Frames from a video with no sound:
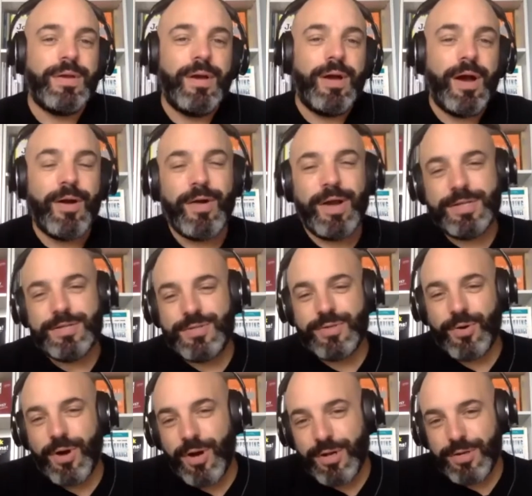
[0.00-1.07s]
All right,
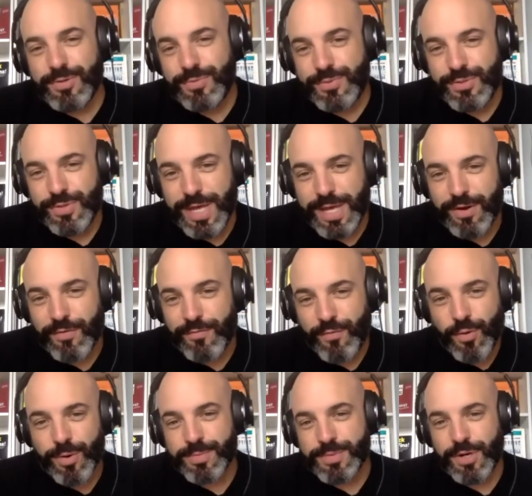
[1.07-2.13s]
so on to that
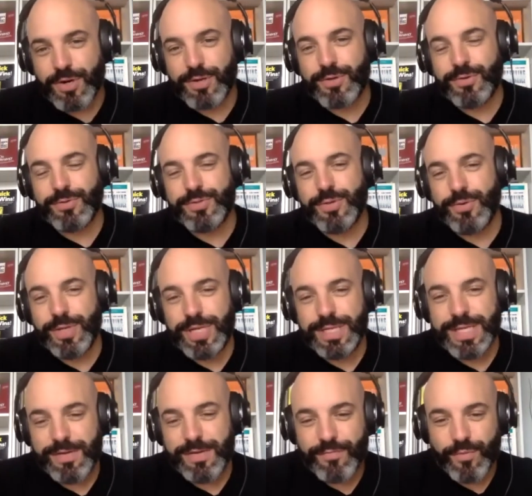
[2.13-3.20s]
Forbes article. So
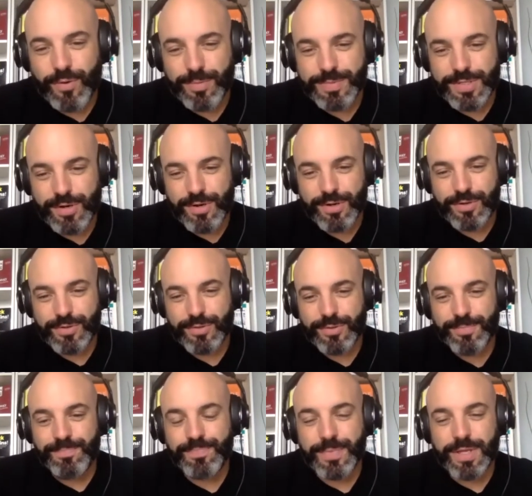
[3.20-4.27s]
in that Forbes
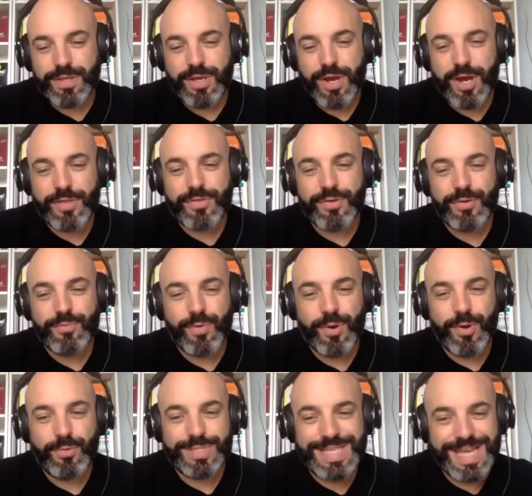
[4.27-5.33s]
article, the author
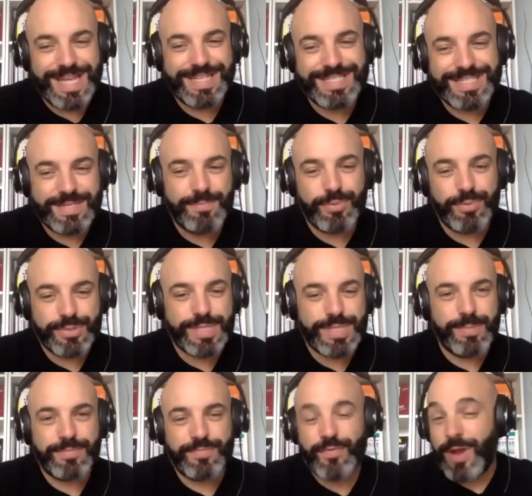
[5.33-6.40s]
wrote 10 simple steps for